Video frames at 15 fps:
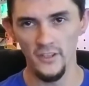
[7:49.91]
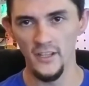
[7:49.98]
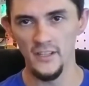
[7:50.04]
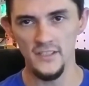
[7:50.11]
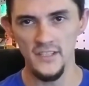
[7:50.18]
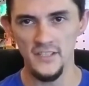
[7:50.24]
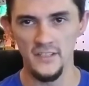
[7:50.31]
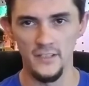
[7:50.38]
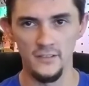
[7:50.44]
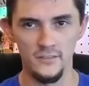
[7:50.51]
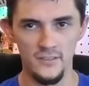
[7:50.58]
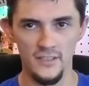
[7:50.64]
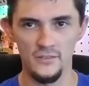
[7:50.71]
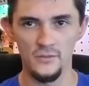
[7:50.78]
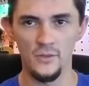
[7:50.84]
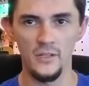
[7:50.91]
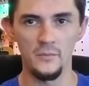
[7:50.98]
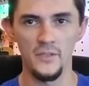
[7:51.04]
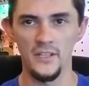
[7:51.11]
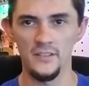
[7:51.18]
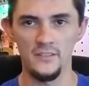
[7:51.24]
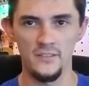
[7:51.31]
It's a seal. It's like $20
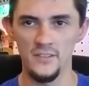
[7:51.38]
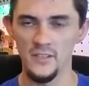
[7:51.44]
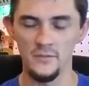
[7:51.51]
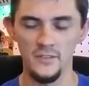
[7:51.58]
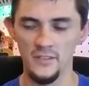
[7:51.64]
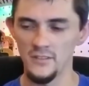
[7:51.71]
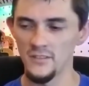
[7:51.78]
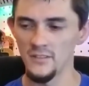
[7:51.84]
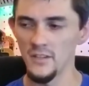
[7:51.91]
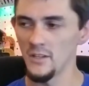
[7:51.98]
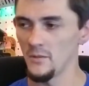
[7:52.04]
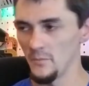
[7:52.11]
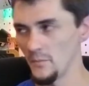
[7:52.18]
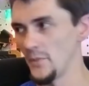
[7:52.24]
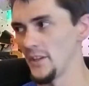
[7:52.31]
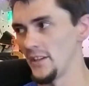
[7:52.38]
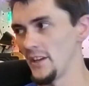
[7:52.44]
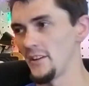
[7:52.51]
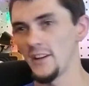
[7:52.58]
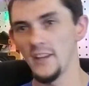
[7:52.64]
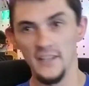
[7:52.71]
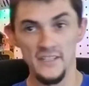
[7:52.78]
or something. But now I
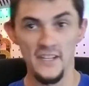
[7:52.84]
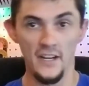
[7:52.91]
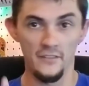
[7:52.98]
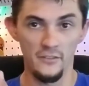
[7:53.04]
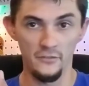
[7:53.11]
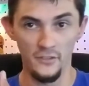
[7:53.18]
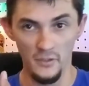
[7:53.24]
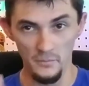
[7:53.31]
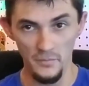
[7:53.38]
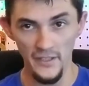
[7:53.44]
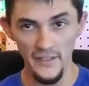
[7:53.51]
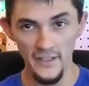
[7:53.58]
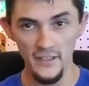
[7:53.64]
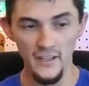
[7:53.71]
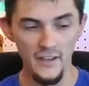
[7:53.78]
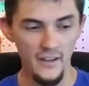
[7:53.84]
got to take off the front plate.